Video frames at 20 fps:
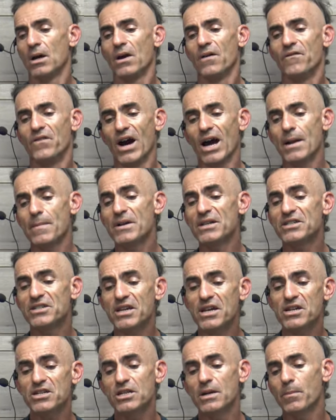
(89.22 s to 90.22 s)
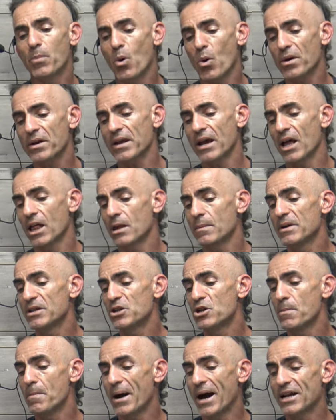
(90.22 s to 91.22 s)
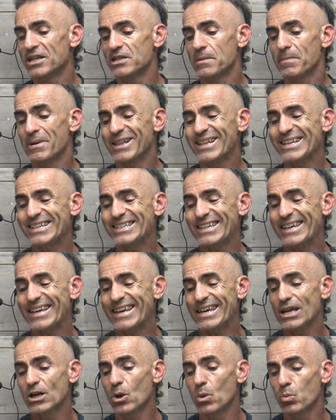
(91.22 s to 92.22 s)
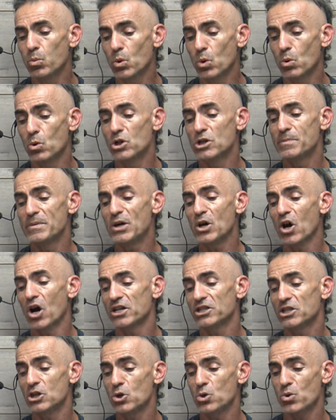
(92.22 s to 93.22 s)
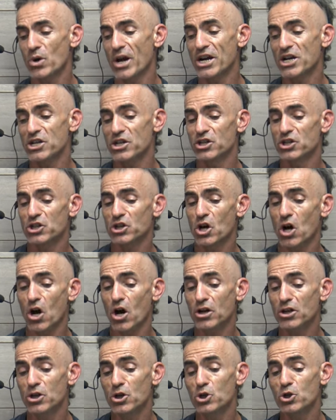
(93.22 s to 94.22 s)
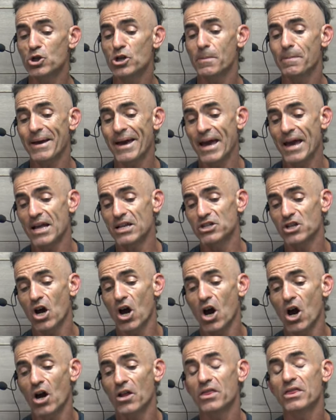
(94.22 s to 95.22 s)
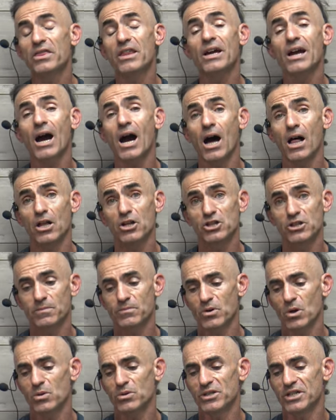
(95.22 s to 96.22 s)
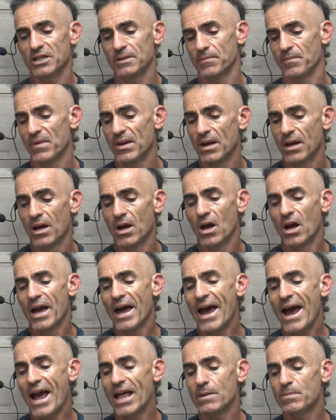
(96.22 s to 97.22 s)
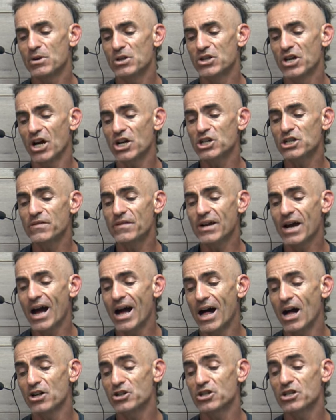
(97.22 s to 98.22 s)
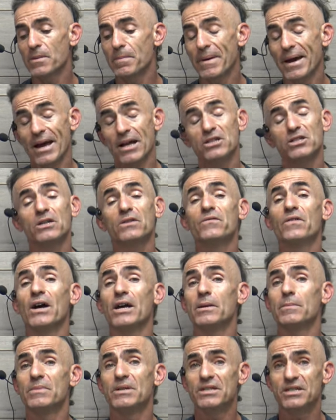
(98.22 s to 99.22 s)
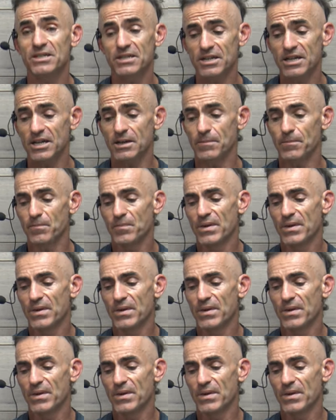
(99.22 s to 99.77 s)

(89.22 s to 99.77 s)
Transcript: Vitamin C is an important element in your body's ability to heal wounds because the creation of scar tissue depends on the collagen protein. And the production of collagen depends on vitamin C.